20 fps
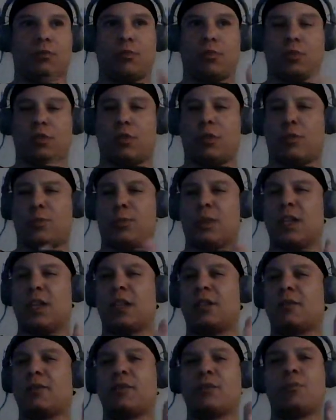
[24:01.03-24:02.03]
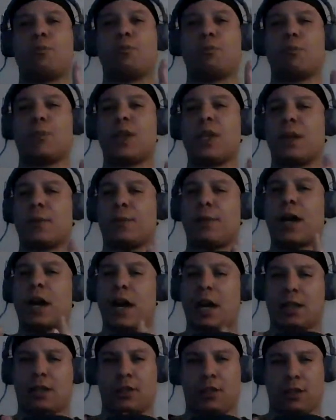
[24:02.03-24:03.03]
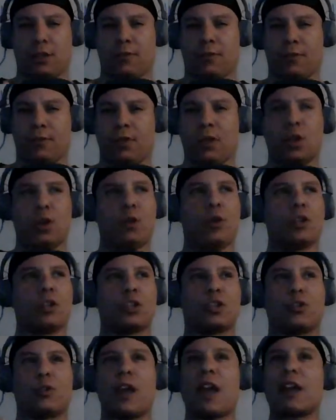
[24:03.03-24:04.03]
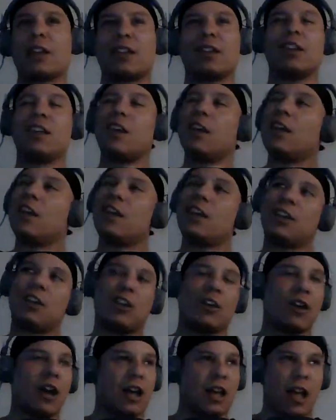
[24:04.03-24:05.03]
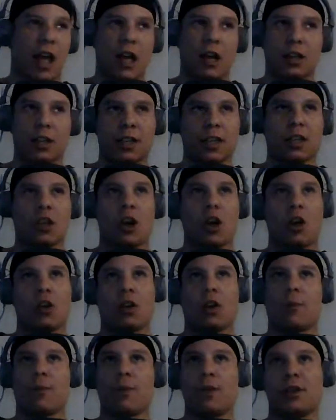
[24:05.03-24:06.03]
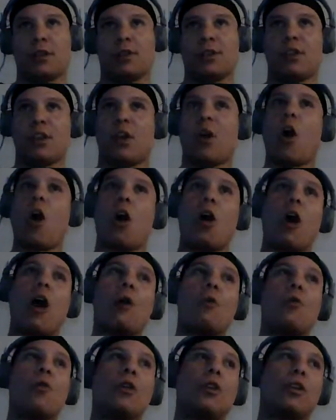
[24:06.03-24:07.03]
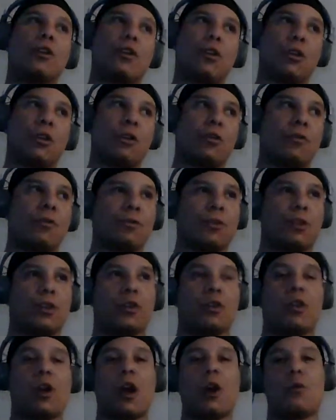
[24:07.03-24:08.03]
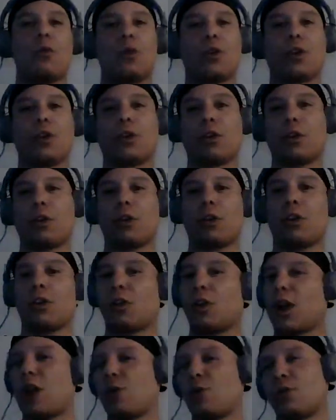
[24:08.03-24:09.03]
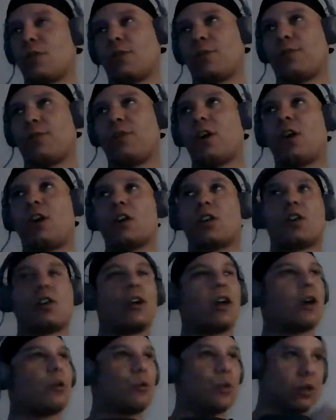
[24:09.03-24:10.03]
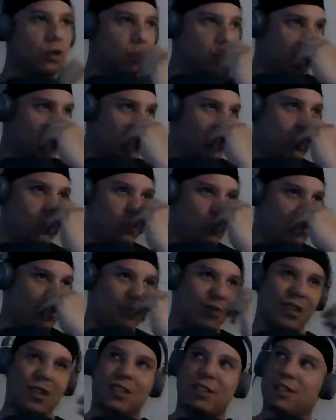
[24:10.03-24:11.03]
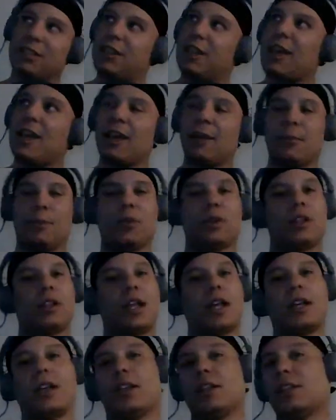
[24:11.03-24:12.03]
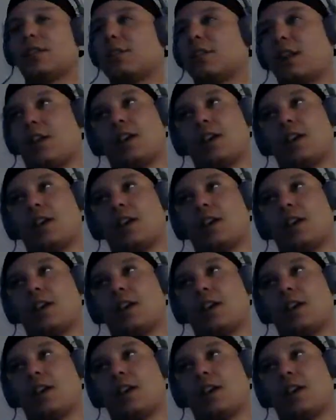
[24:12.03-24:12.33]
just being positive, attracting, I'll get caught up in, I want a girlfriend, or I want a girl, or I want to fuck, or I want to, this and that. But it's